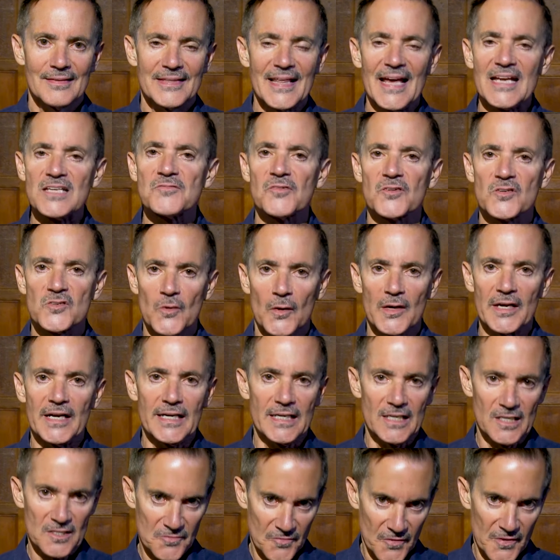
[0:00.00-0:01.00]
Thanks for
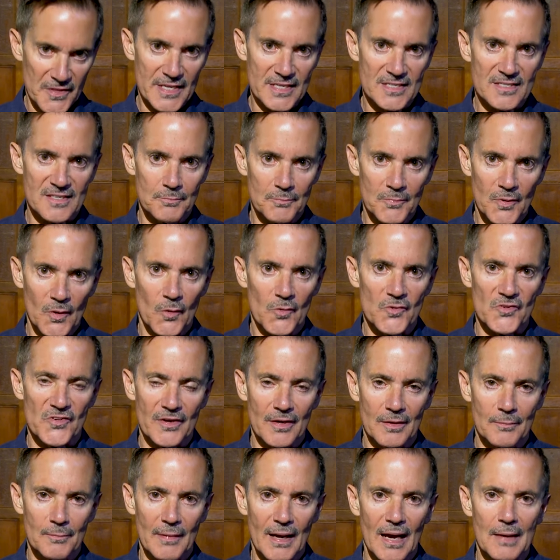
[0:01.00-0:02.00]
joining us for this
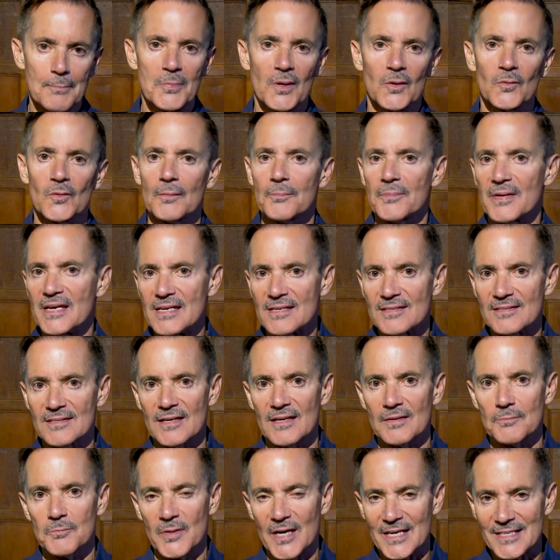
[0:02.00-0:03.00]
symposium. I'm Bill
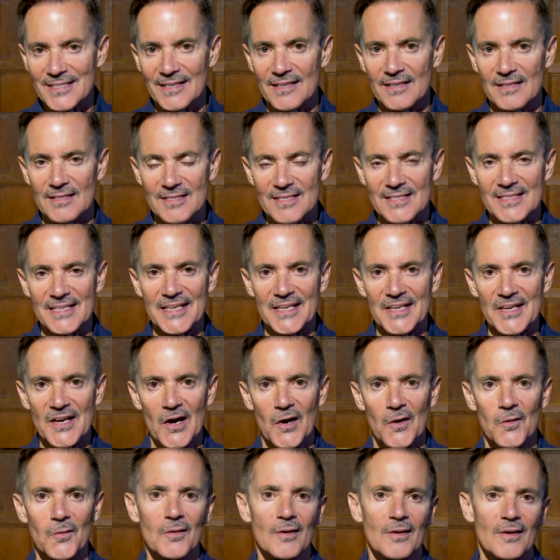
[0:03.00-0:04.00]
Repicci, President and
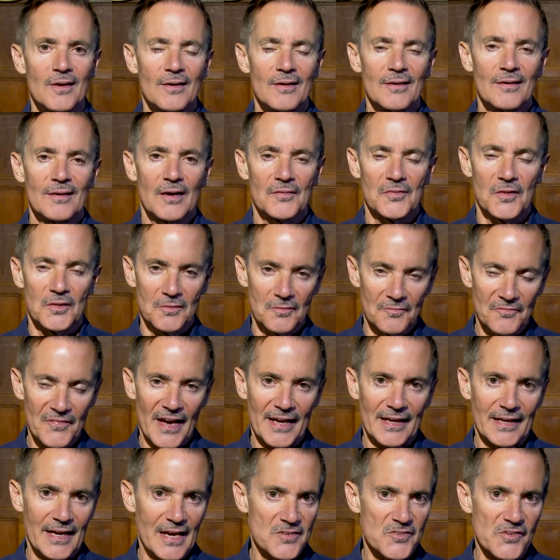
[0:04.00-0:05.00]
CEO of the
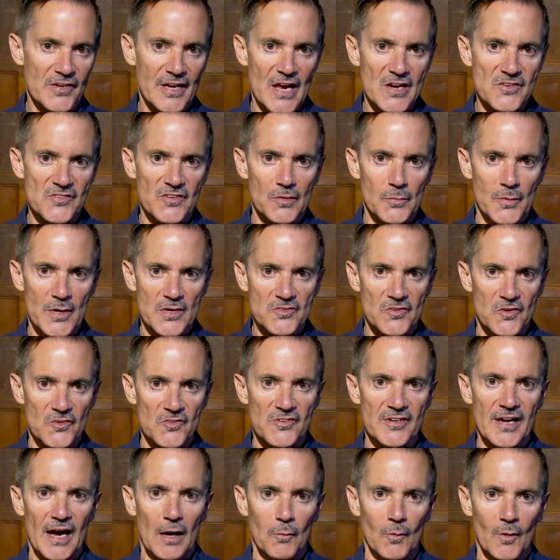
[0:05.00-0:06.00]
Lymphatic Education
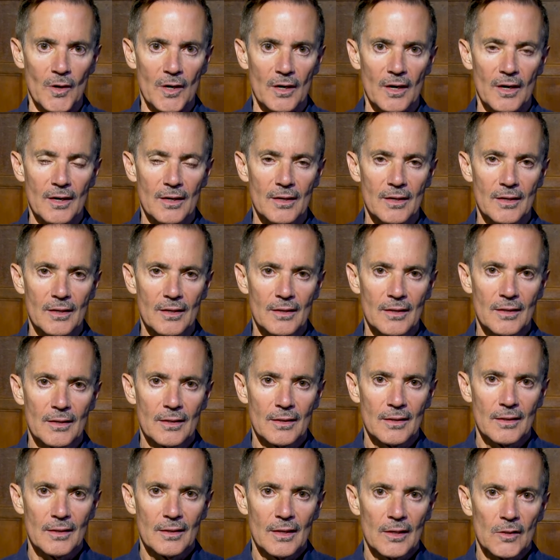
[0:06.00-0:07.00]
Research Network.
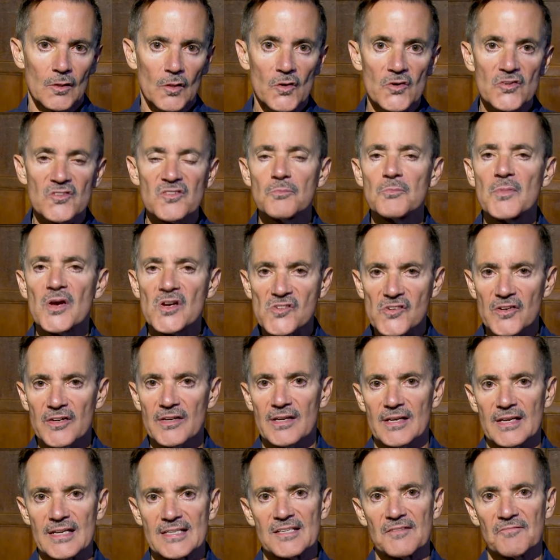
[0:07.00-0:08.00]
LE&RN's
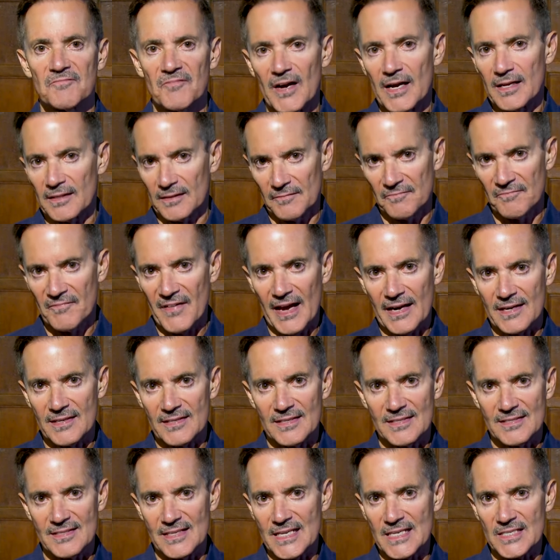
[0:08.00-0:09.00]
mission is to fight lymphatic
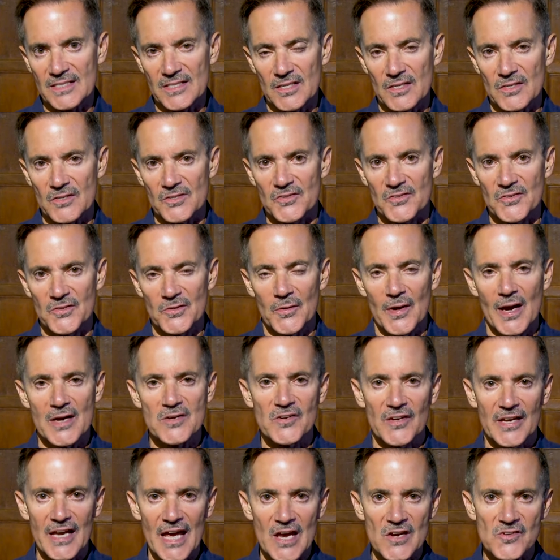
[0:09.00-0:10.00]
diseases through
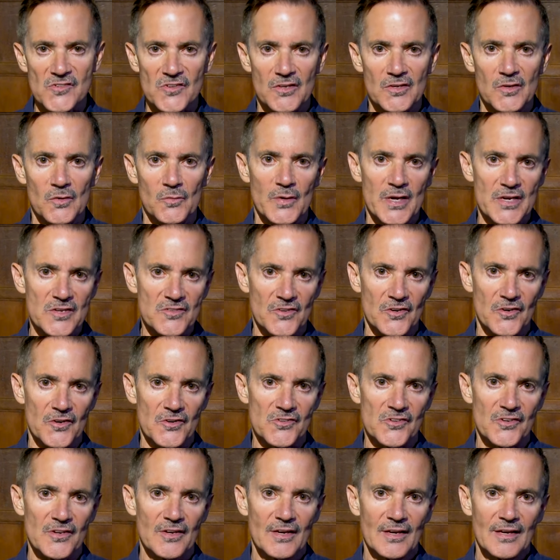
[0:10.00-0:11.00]
education,
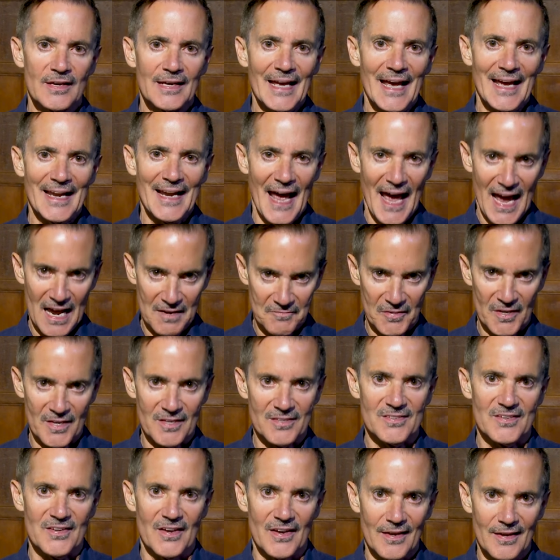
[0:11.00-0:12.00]
research, and
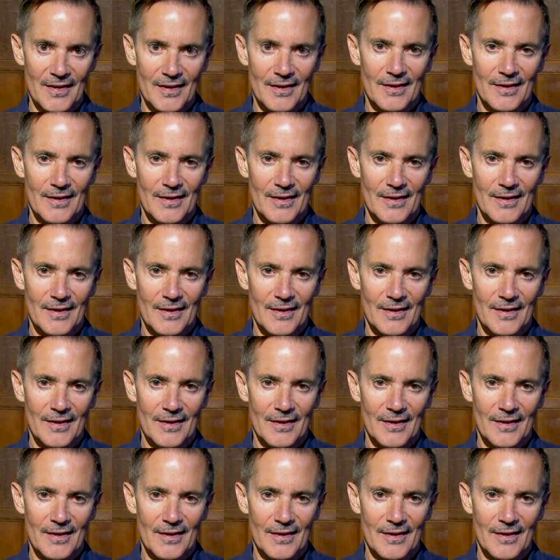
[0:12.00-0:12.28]
advocacy.